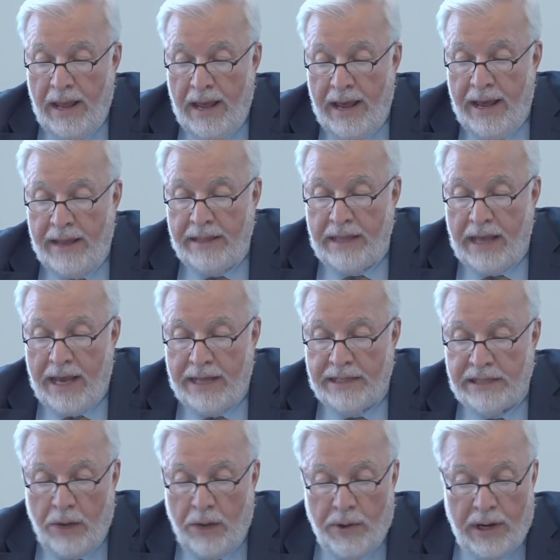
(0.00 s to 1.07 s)
had
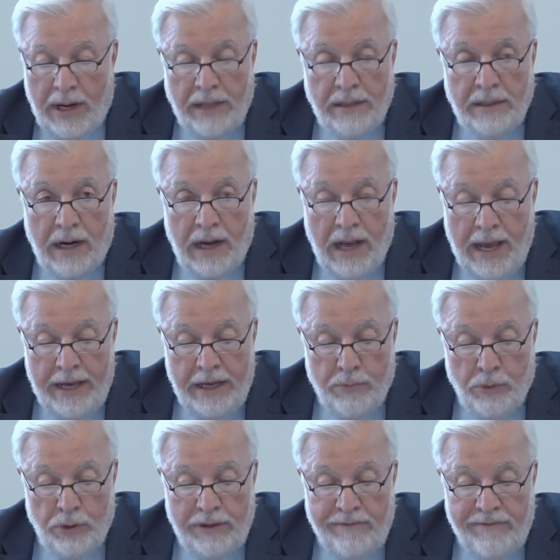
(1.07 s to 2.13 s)
as our
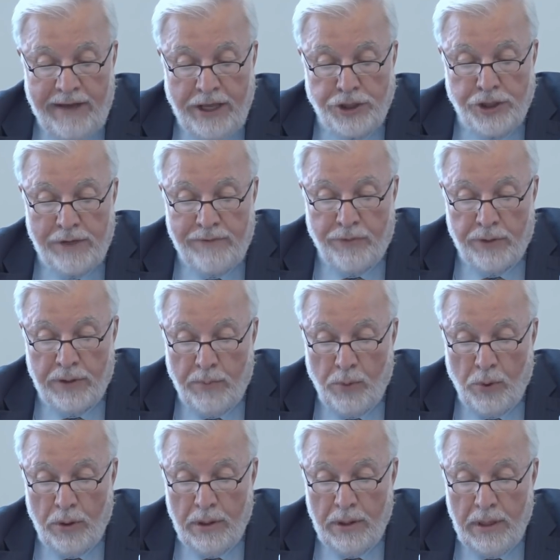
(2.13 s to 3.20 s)
underlying motivation for the
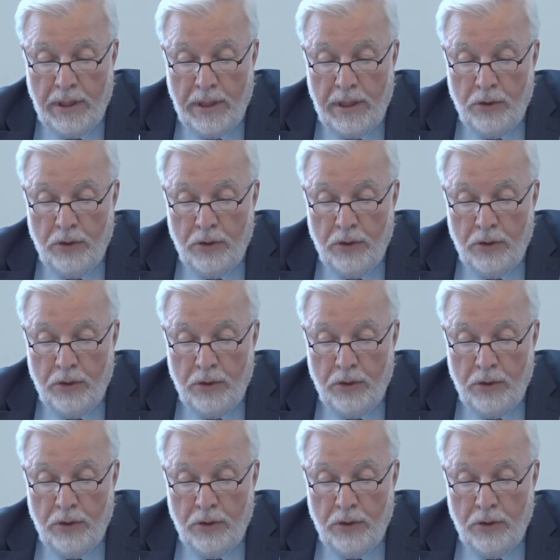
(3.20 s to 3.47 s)
book